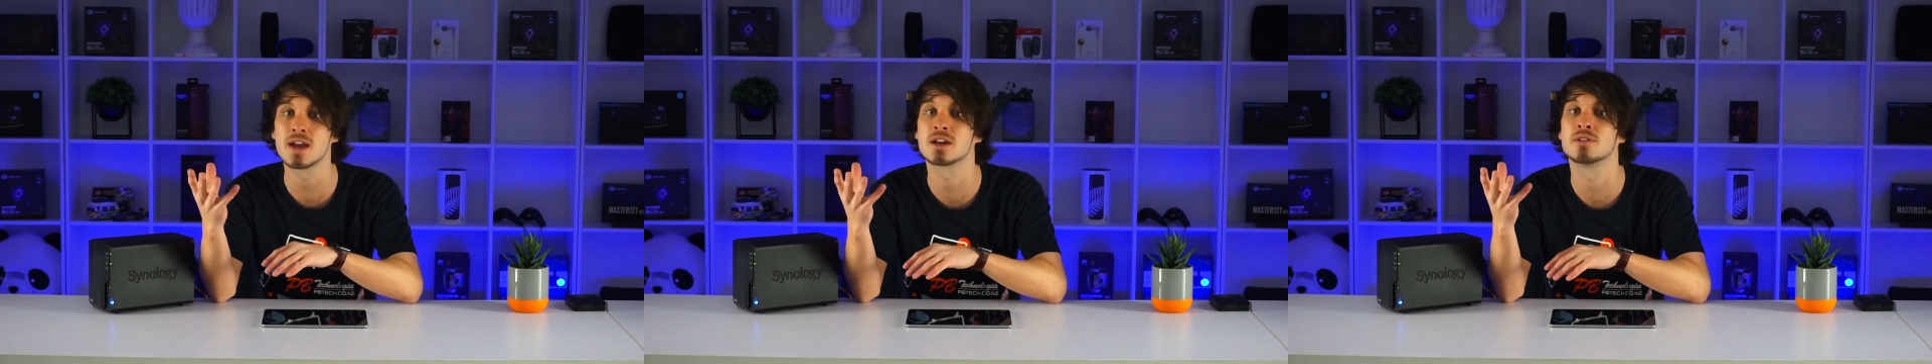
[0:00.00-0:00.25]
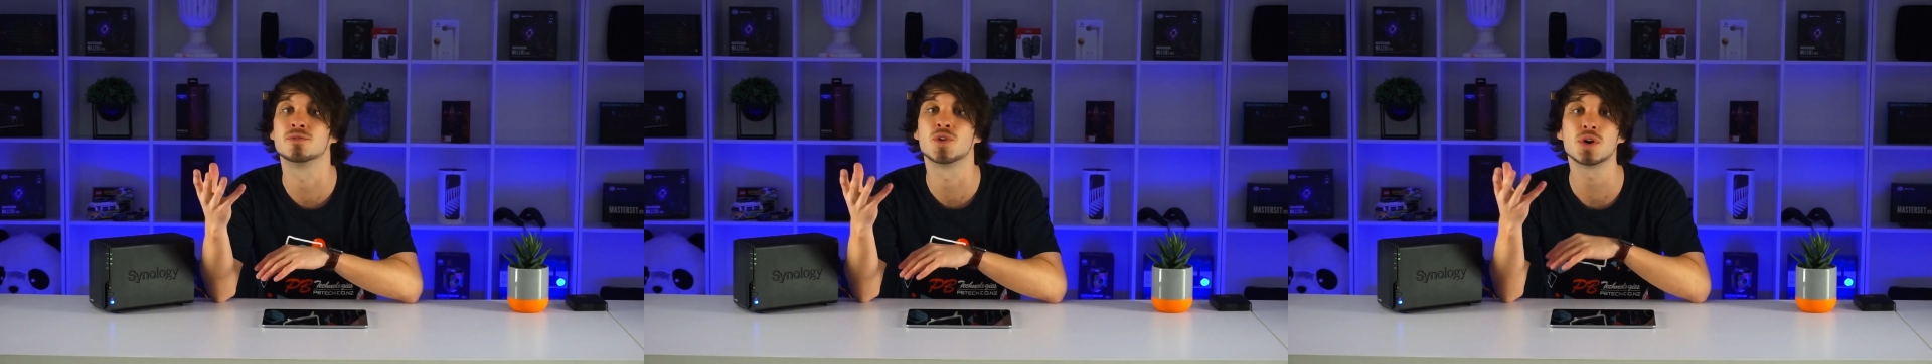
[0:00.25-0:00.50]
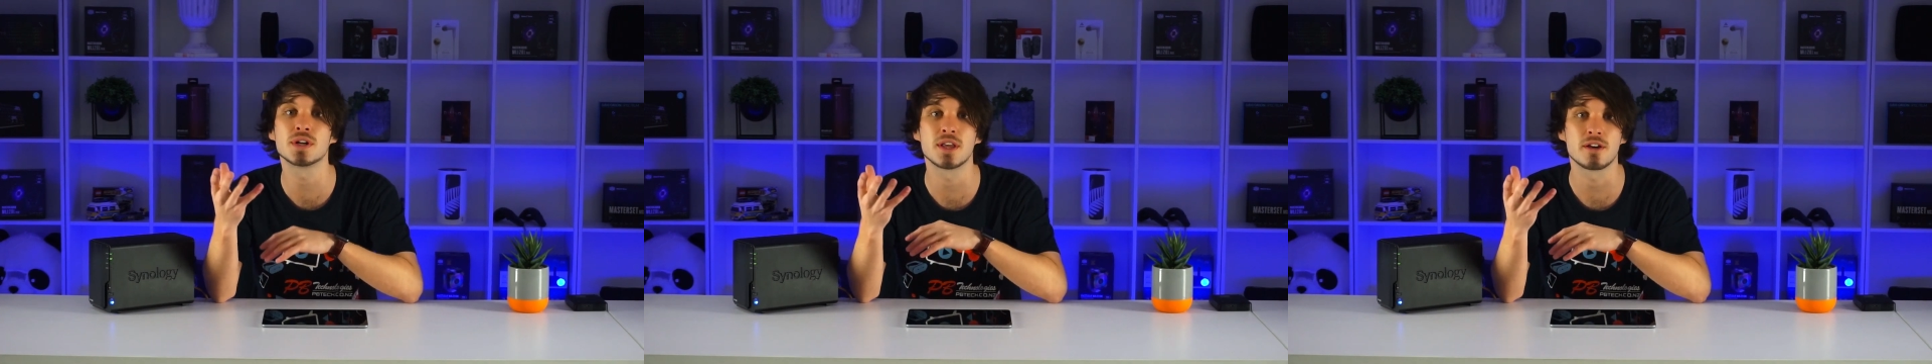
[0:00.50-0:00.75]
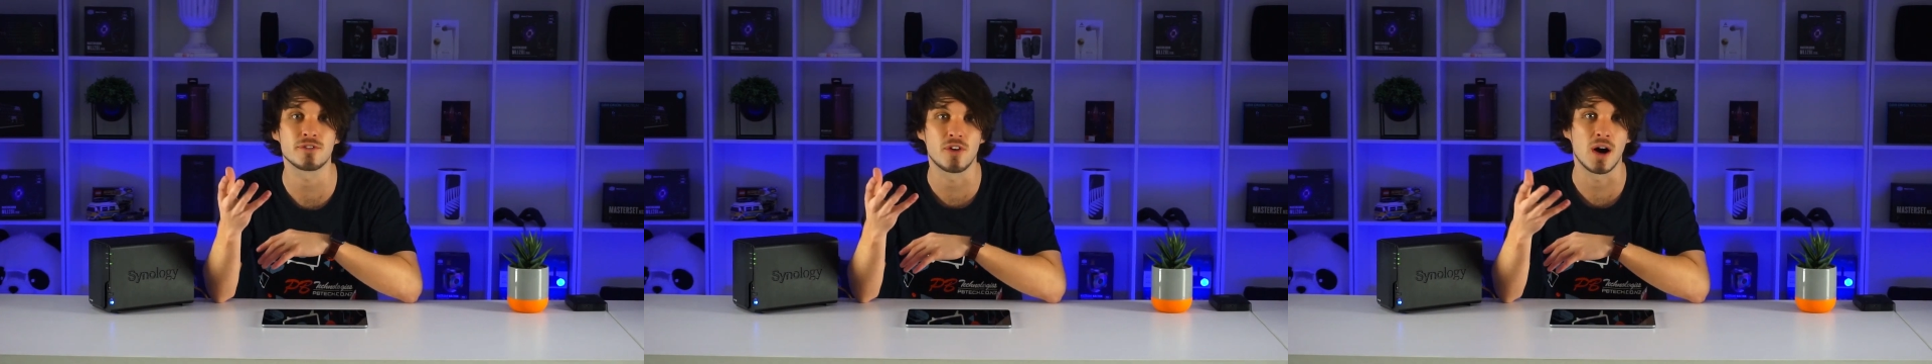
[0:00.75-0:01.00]
and converting
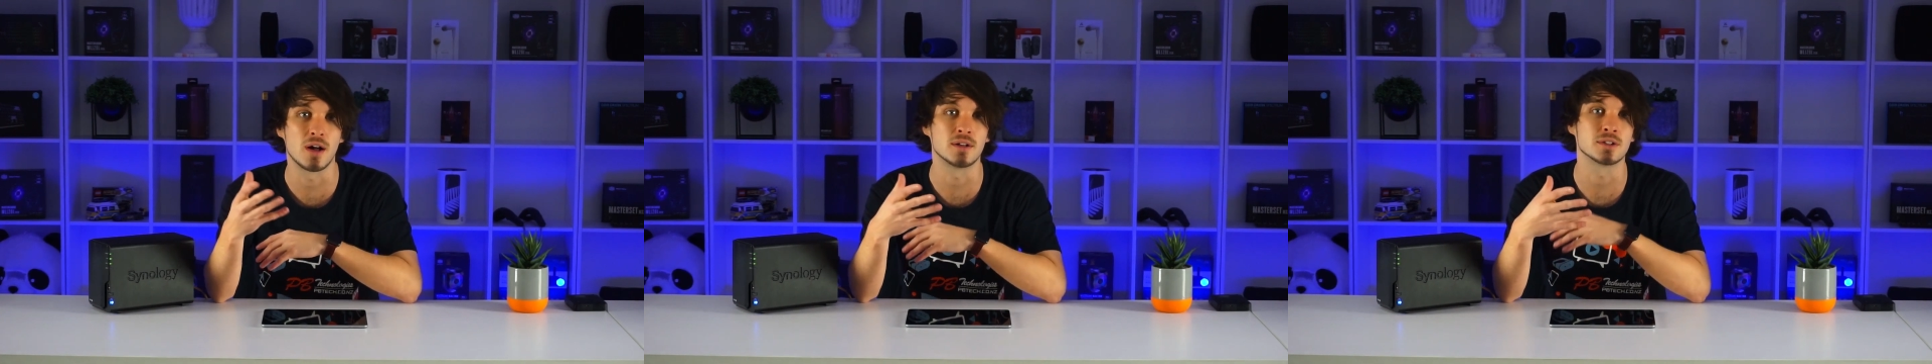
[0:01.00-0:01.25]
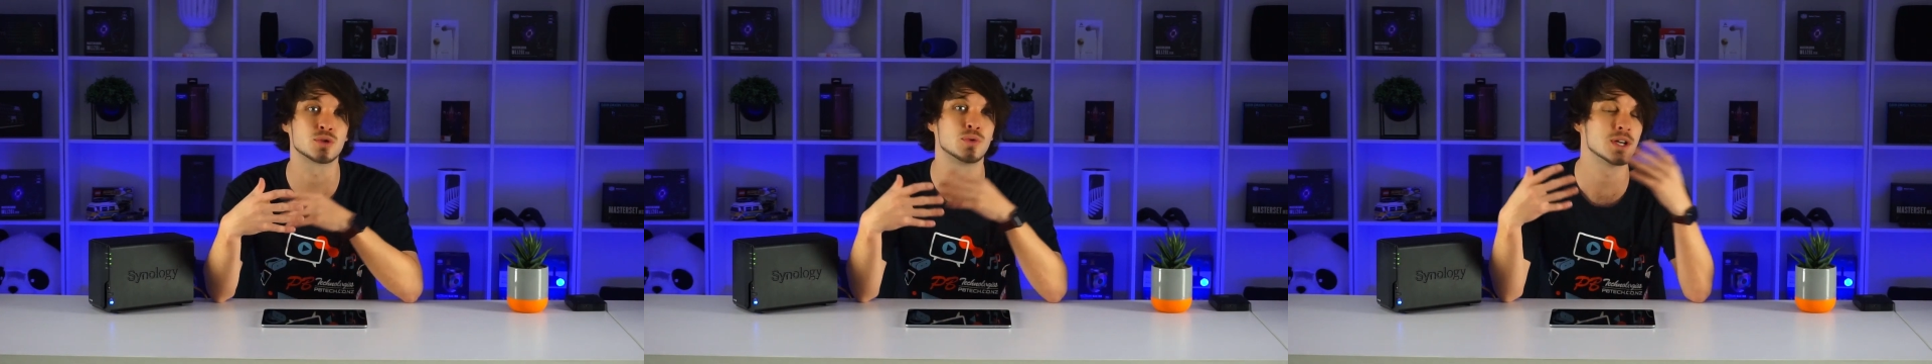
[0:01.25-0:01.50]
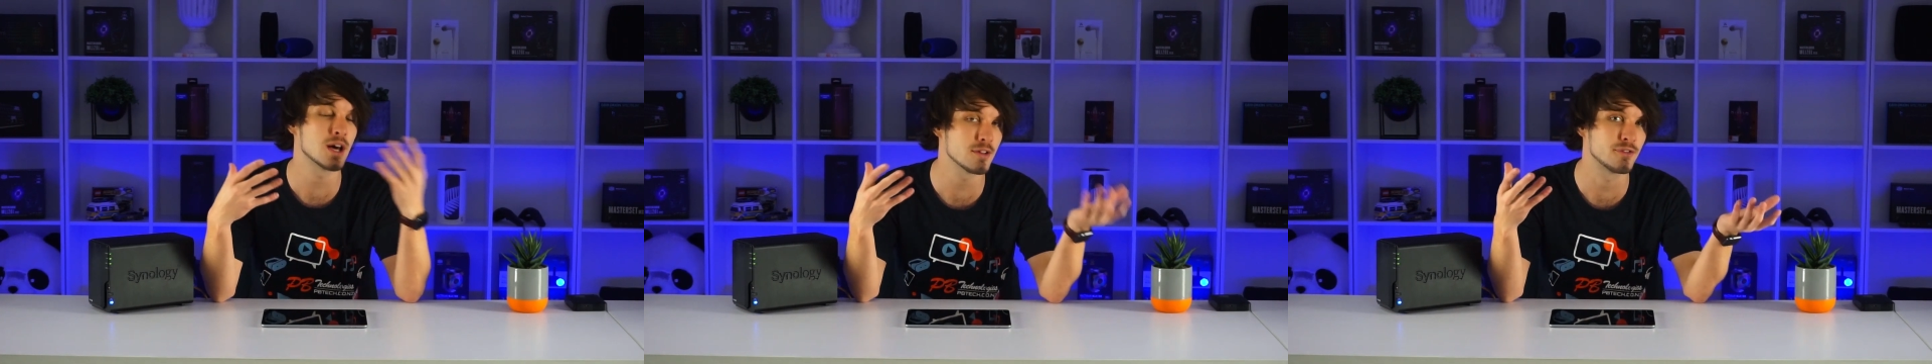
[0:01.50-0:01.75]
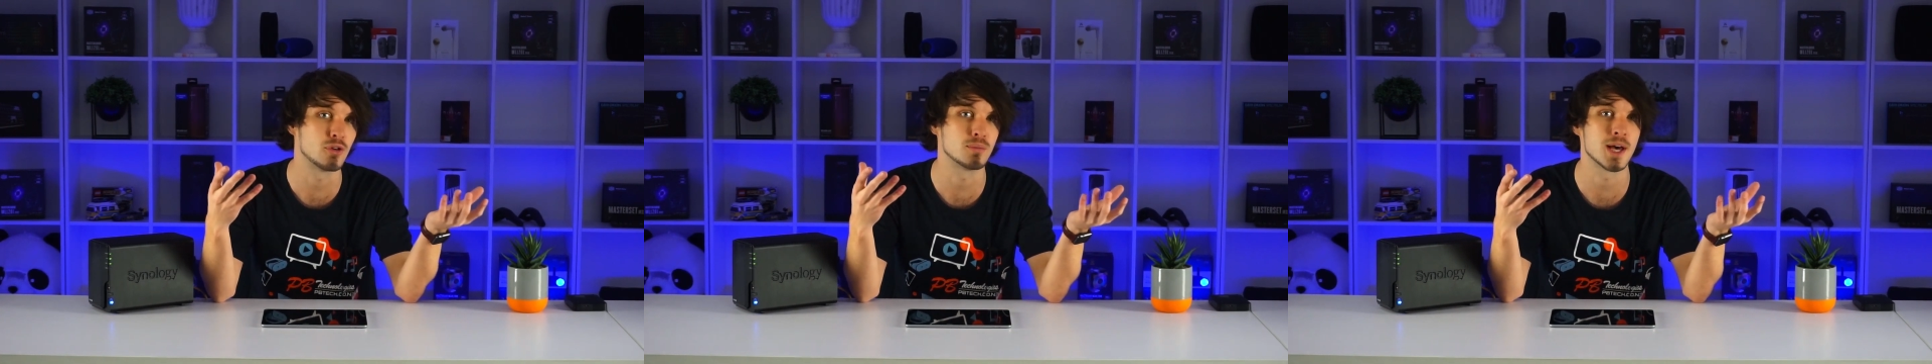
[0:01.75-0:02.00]
that file to
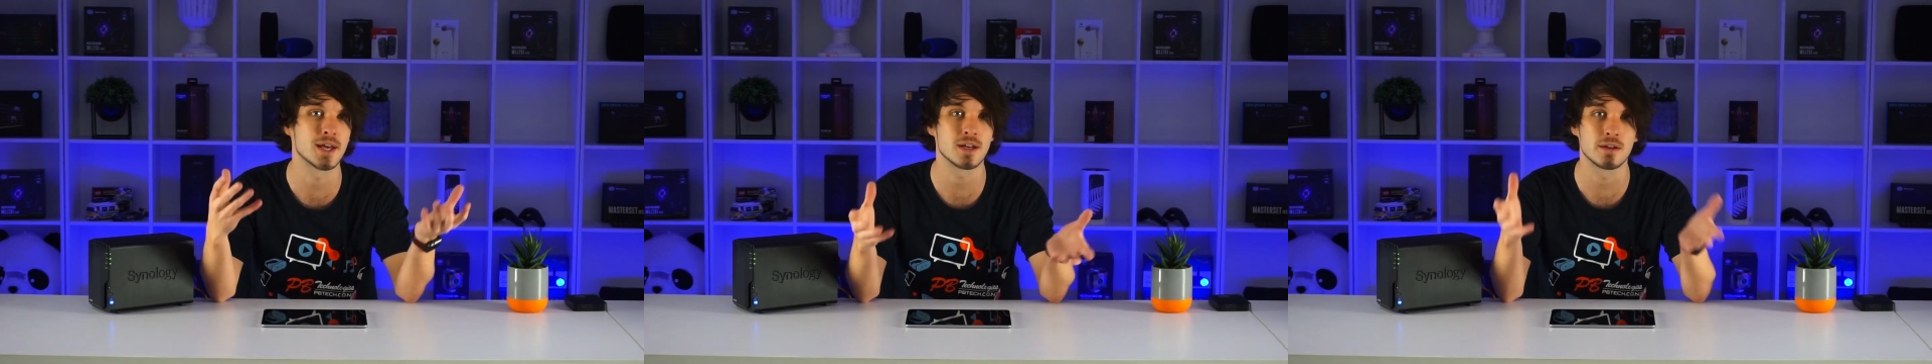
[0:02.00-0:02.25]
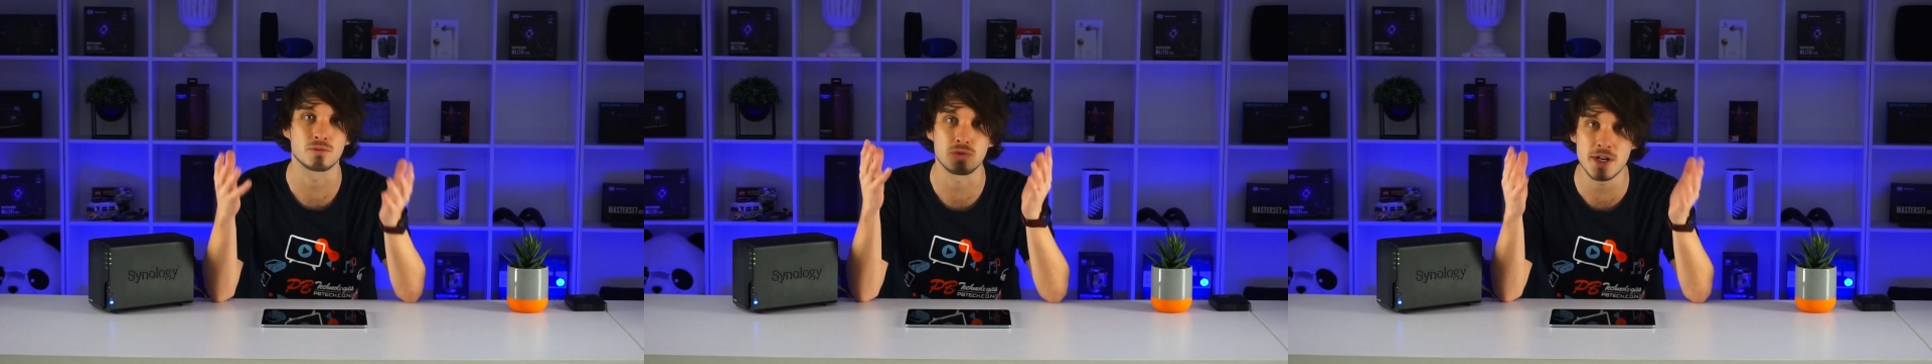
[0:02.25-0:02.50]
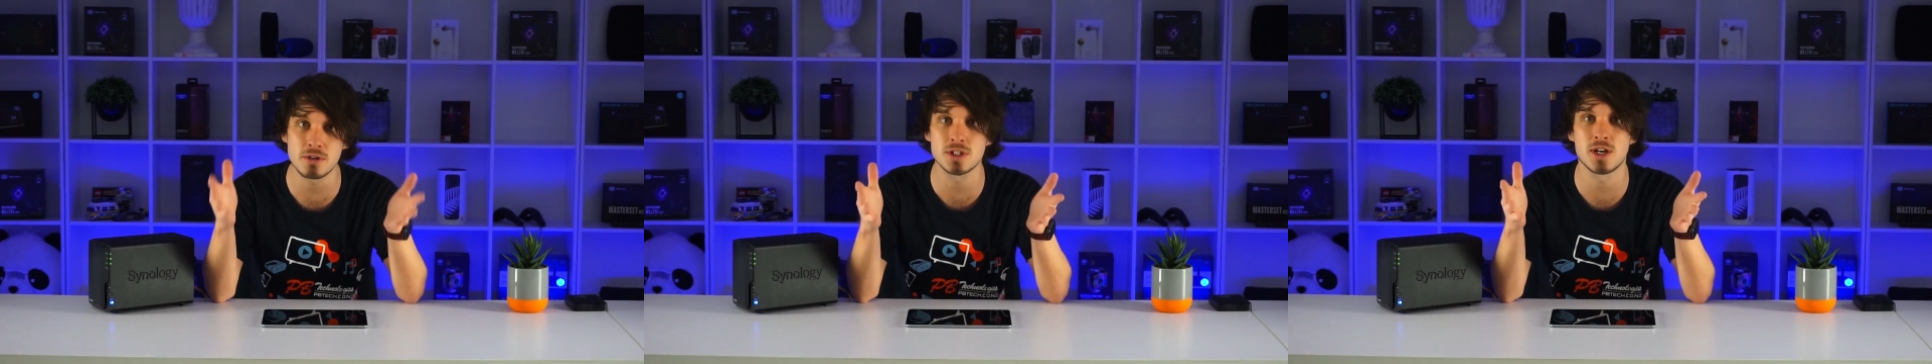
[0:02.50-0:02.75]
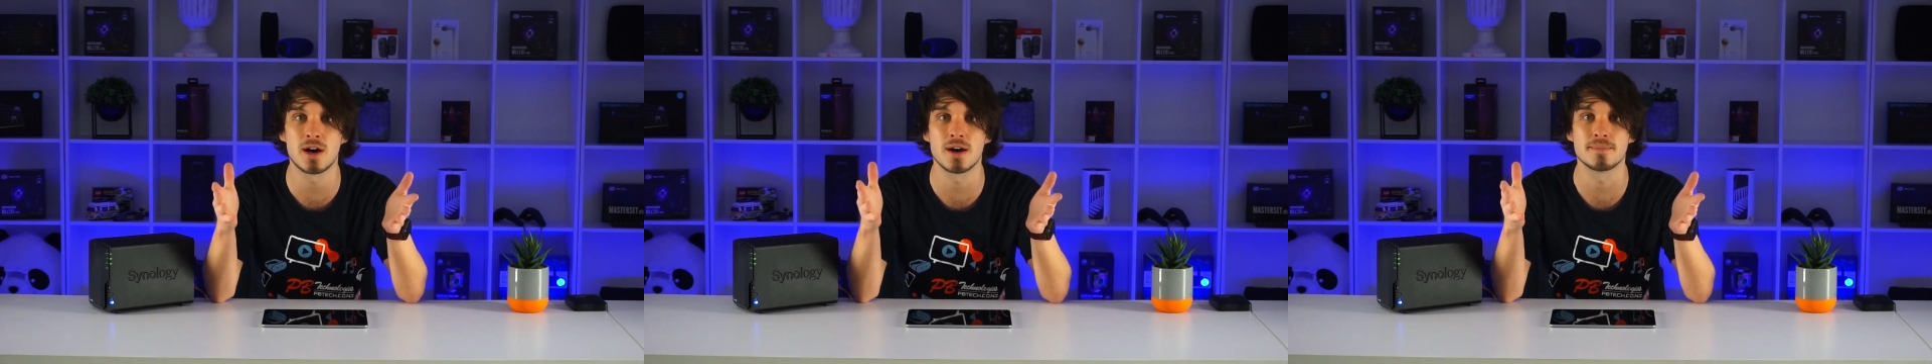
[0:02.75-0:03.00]
another format in real
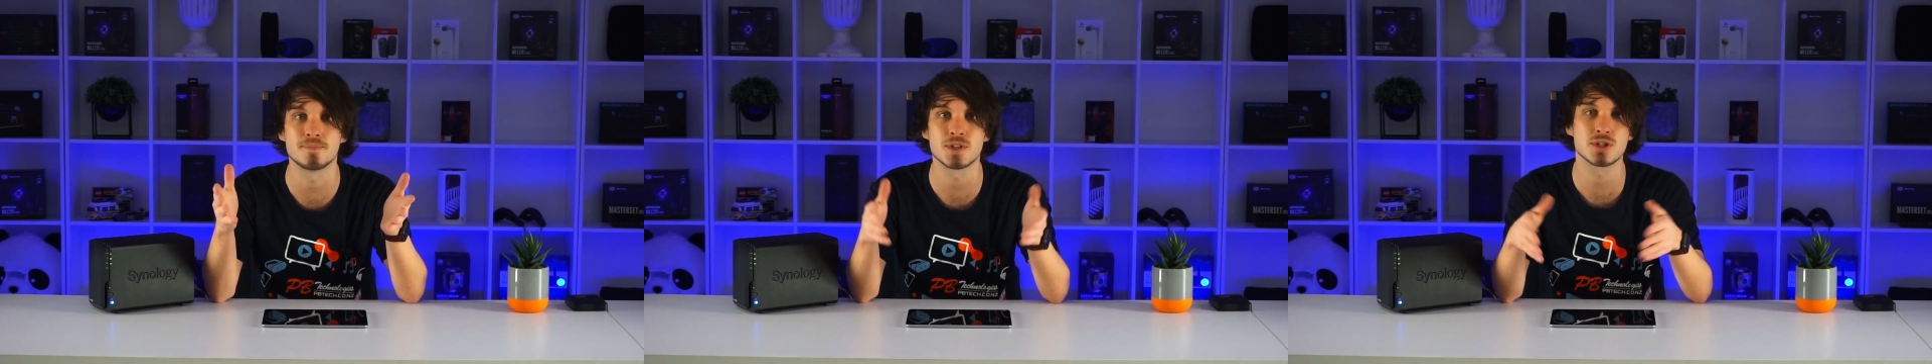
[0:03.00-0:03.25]
time